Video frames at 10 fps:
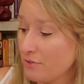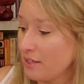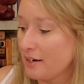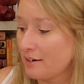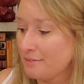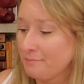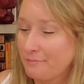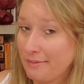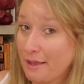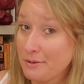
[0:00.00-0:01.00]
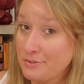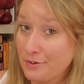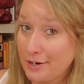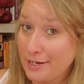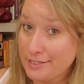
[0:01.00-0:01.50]
the year. That was
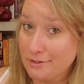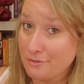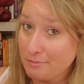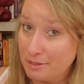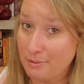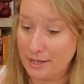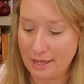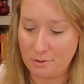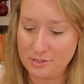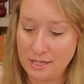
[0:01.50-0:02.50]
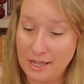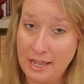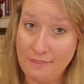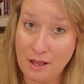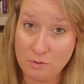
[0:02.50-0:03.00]
very easy for me to pick out.
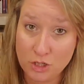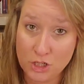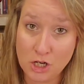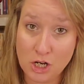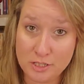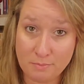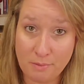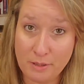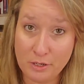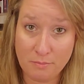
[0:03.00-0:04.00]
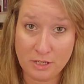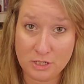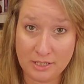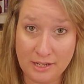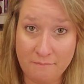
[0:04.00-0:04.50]
That was Jaws by Peter
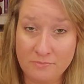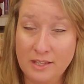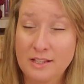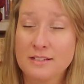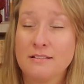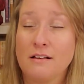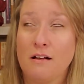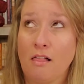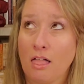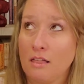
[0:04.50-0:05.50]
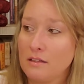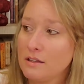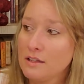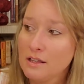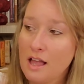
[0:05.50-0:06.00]
Benchley. Oh,
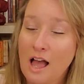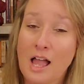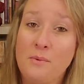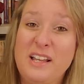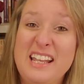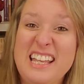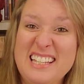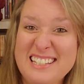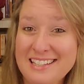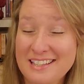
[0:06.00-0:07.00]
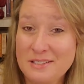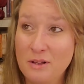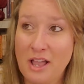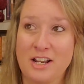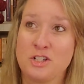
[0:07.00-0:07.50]
I went into this.
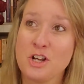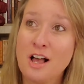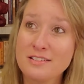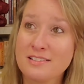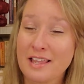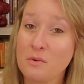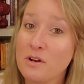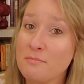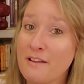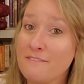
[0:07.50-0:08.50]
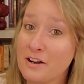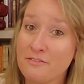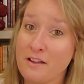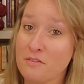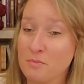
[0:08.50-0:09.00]
Okay, Jaws is like one of my very
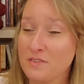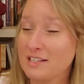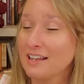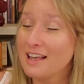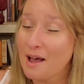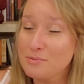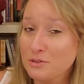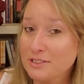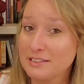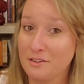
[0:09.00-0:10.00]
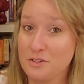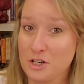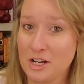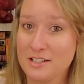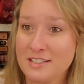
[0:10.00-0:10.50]
favorite movies. I absolutely love
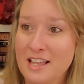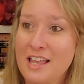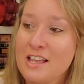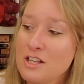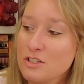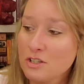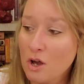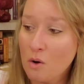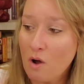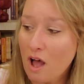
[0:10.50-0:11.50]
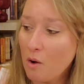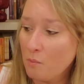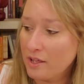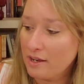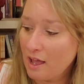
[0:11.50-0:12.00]
Jaws. So
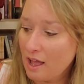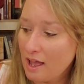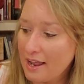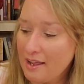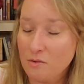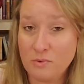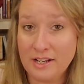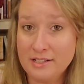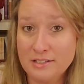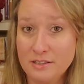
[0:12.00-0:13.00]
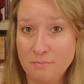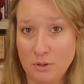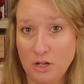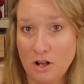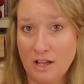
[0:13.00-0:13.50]
when I ran into the
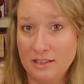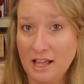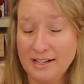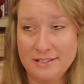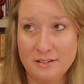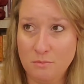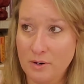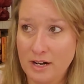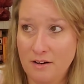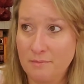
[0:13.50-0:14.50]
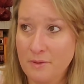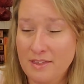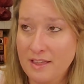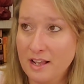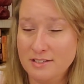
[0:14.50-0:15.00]
book online somewhere, I
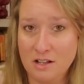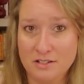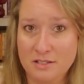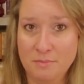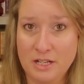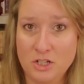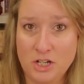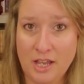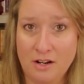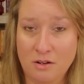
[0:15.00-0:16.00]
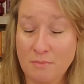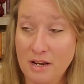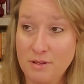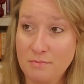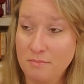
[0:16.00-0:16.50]
think I saw it on somebody's channel. It might
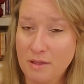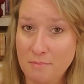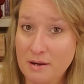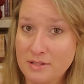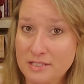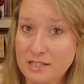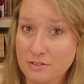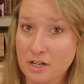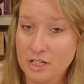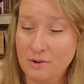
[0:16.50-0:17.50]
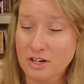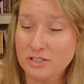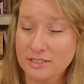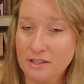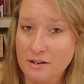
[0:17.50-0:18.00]
have been, it might have been Steve Donoghue,
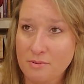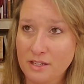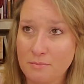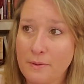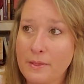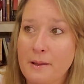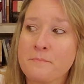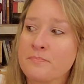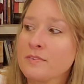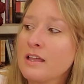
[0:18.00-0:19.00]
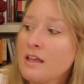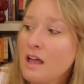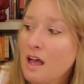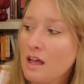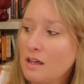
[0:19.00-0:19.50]
actually, now that I'm thinking about that.
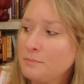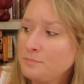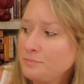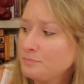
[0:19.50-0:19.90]
Um,